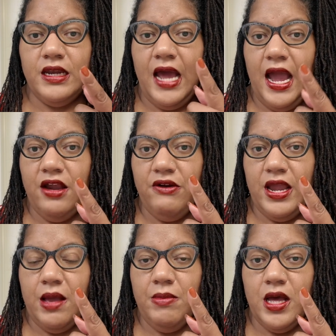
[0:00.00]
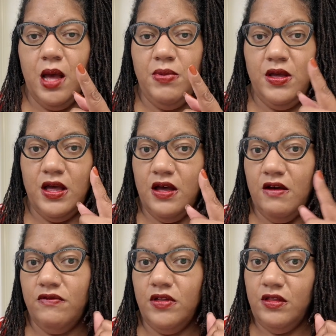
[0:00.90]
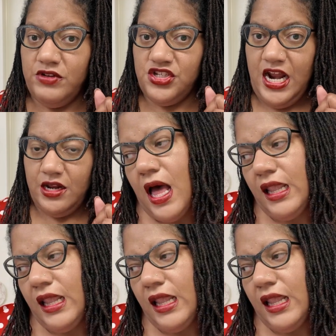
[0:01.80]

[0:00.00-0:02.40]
diagram up of the vagina.